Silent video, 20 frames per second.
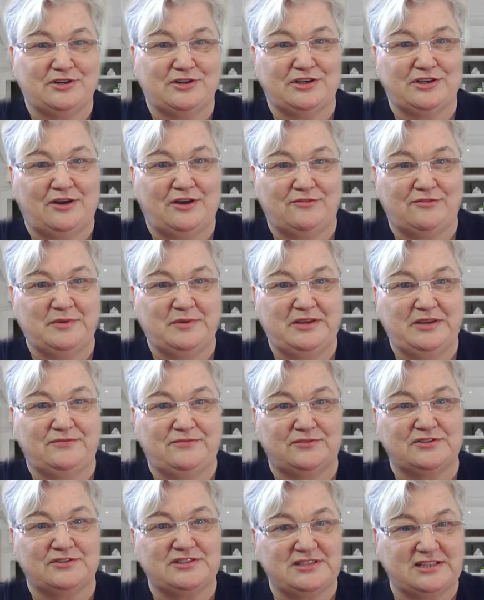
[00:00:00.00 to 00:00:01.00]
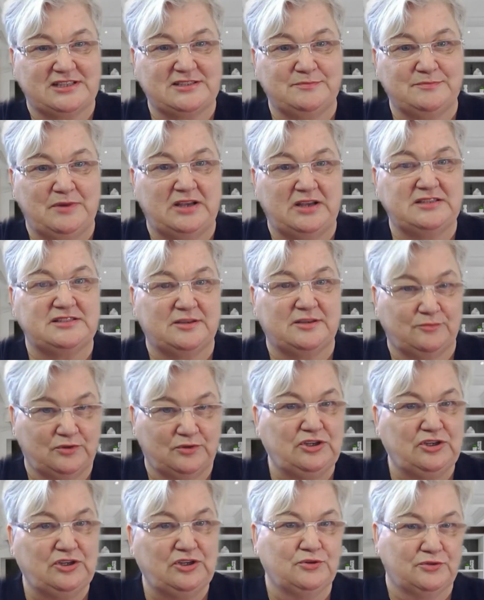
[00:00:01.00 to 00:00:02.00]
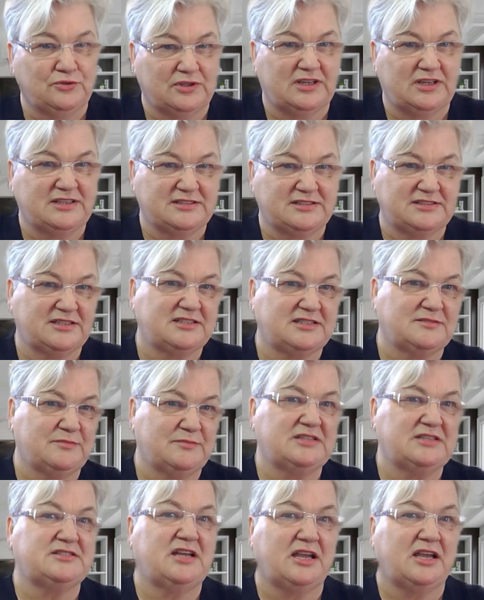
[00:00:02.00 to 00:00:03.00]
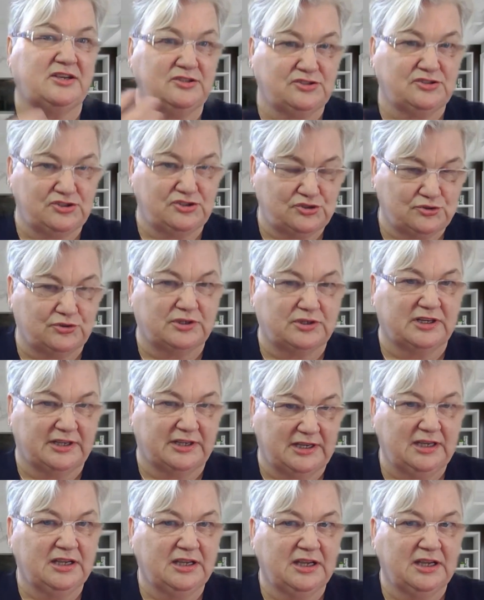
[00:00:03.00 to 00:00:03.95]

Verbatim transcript: cover me for 6 months and we knew that in 6 months I could surely